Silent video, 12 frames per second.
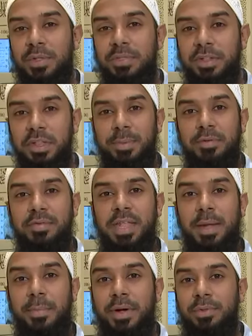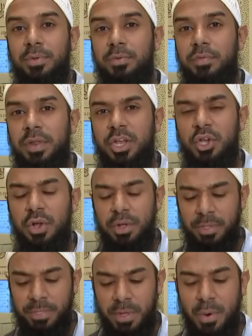when this month is about to finish,
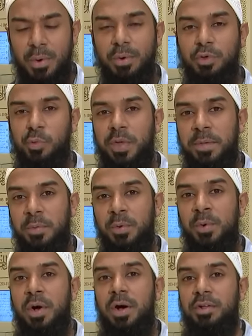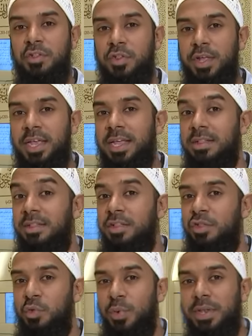those people who are seeking the
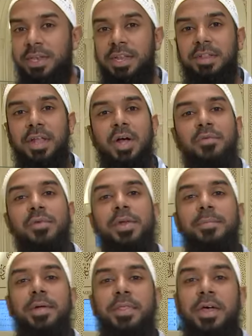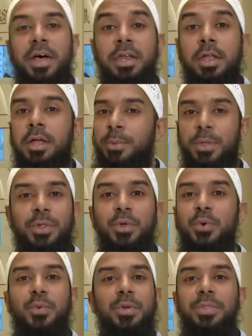sweetness of Ramadan, they
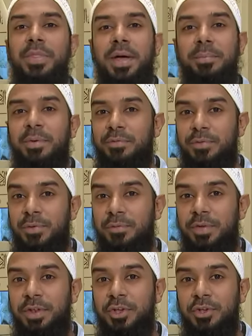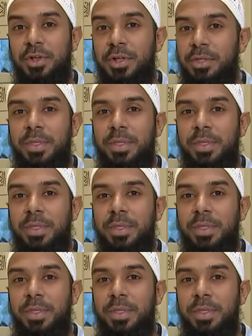don't want that month to finish.